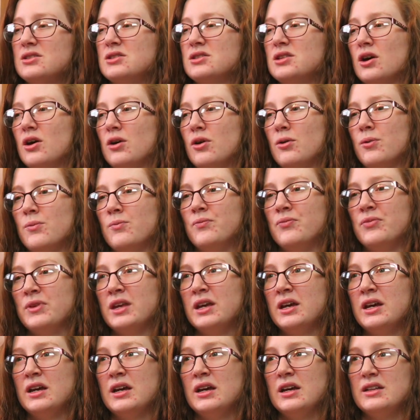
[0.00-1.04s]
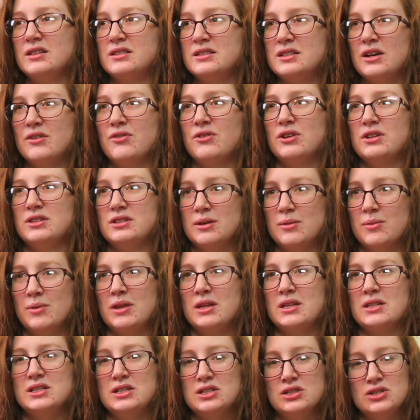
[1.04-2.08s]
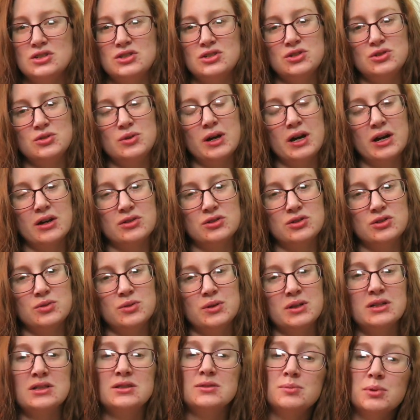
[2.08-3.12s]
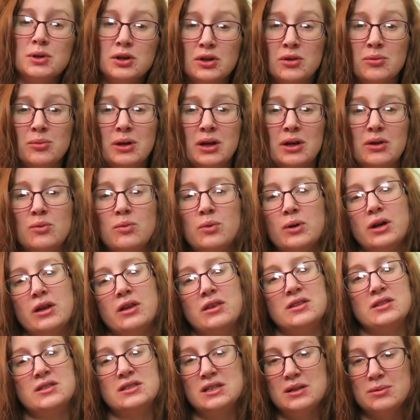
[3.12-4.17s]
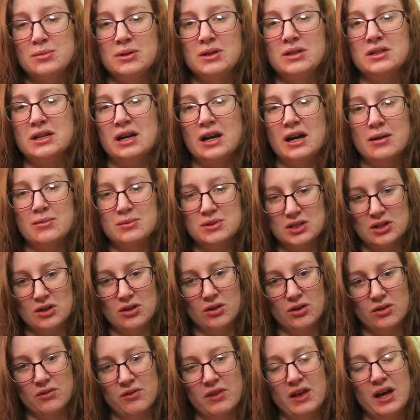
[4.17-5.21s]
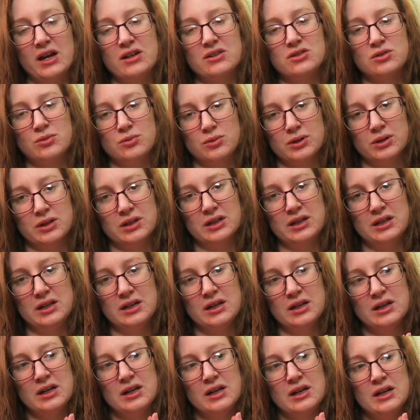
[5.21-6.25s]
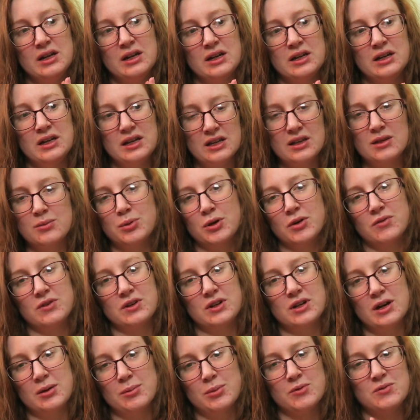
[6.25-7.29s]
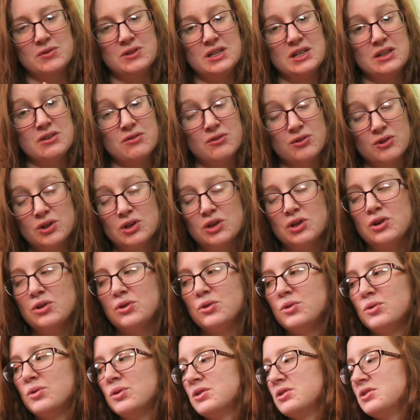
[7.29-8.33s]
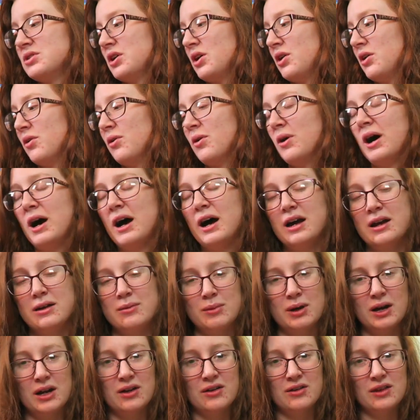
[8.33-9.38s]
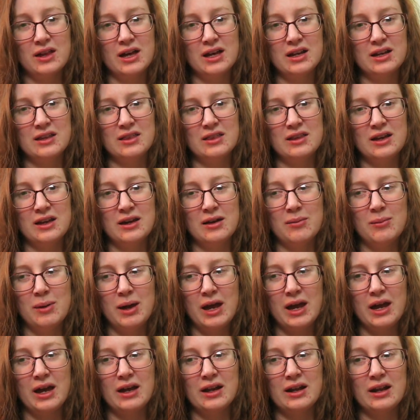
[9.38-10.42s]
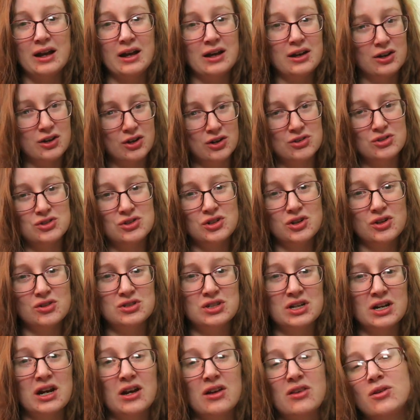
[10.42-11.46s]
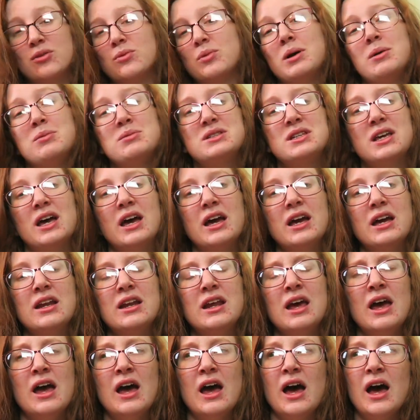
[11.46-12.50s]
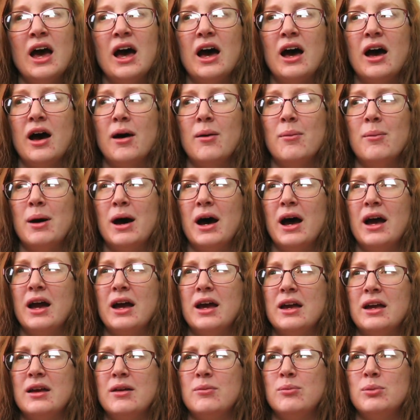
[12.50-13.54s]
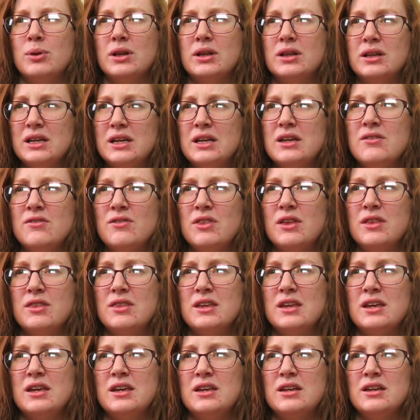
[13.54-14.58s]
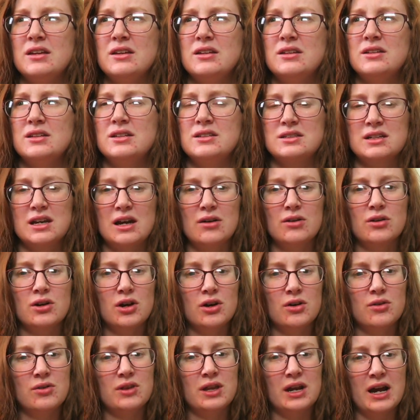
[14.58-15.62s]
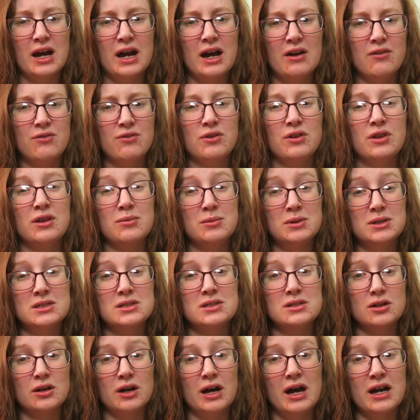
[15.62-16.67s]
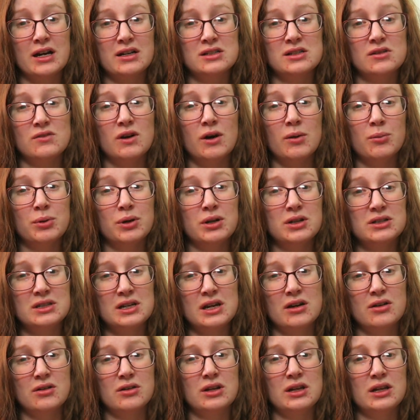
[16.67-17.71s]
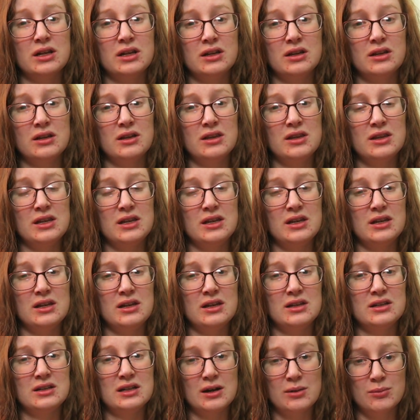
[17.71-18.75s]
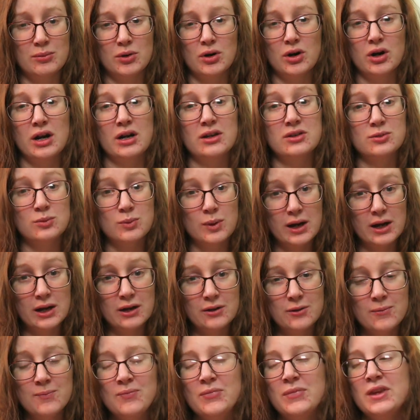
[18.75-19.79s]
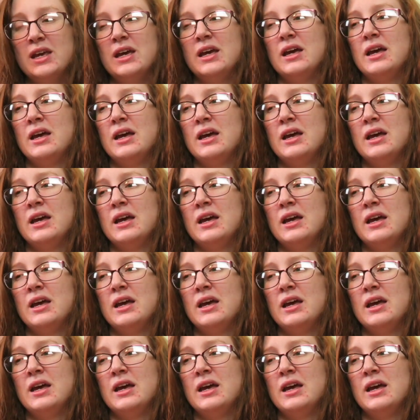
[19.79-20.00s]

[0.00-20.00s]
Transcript: So it's definitely something that teaches you how to experiment with steeping times and all of that to really get the perfect cup of tea for you. So I admire that in them and I encourage you to go check out their website. Um, I believe that the discount code that I have for them is still active. I'll put it down in the down bar as well.